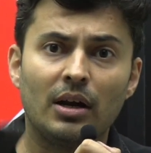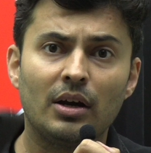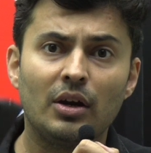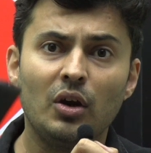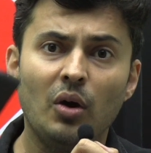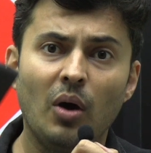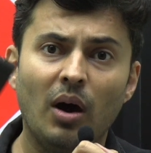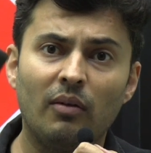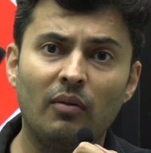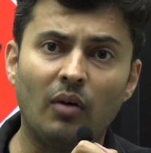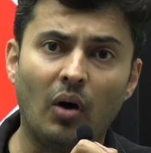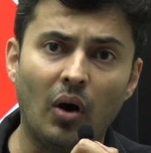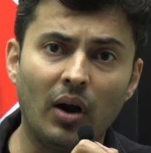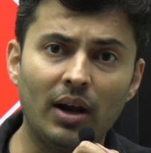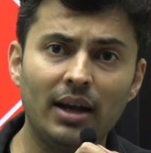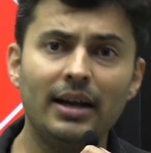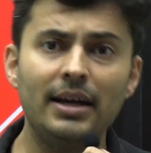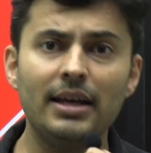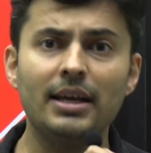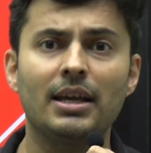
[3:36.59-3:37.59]
you have
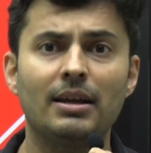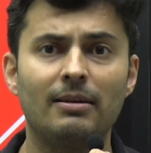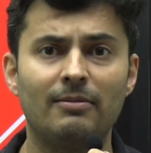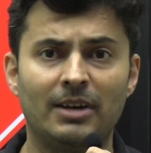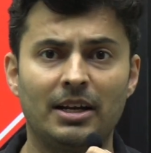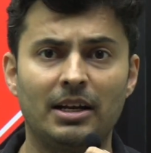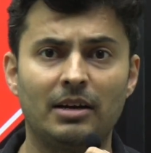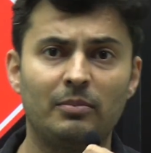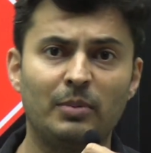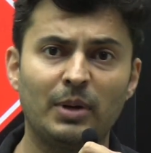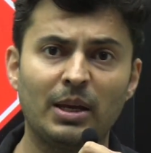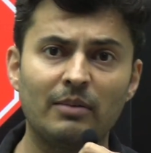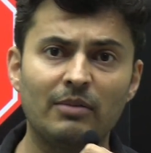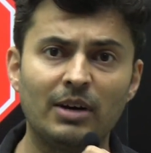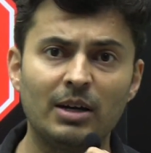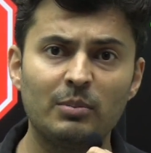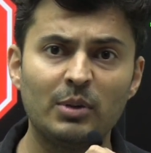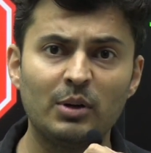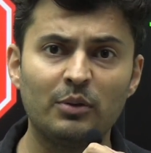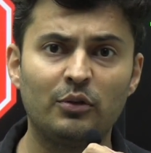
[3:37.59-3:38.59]
already given up
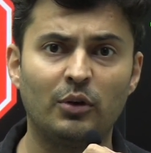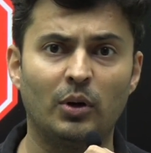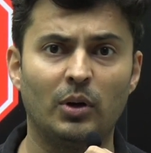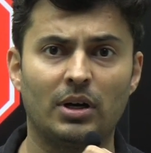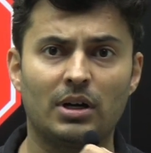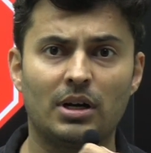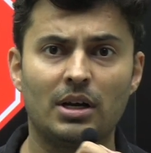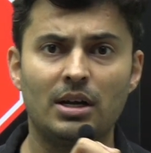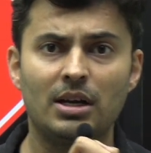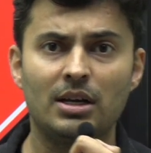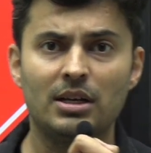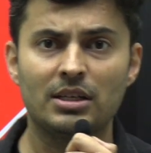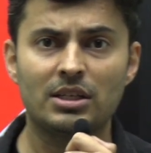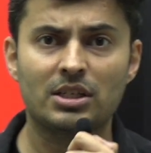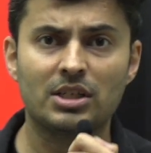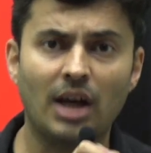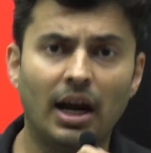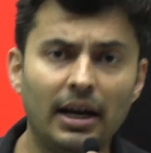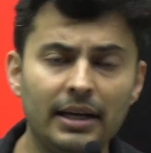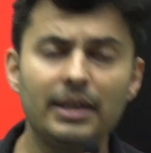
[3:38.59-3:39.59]
even before
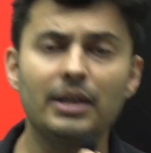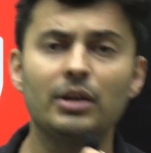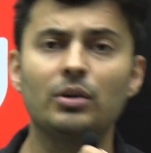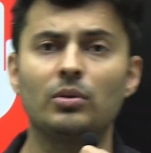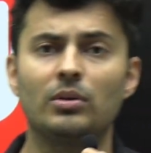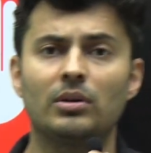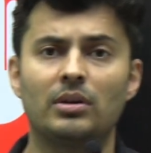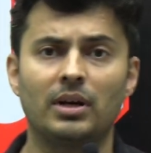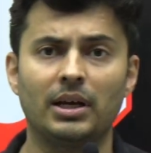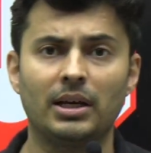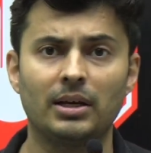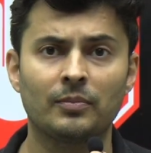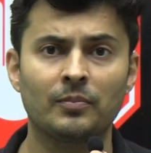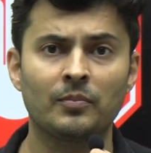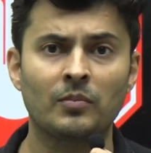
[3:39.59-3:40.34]
starting to try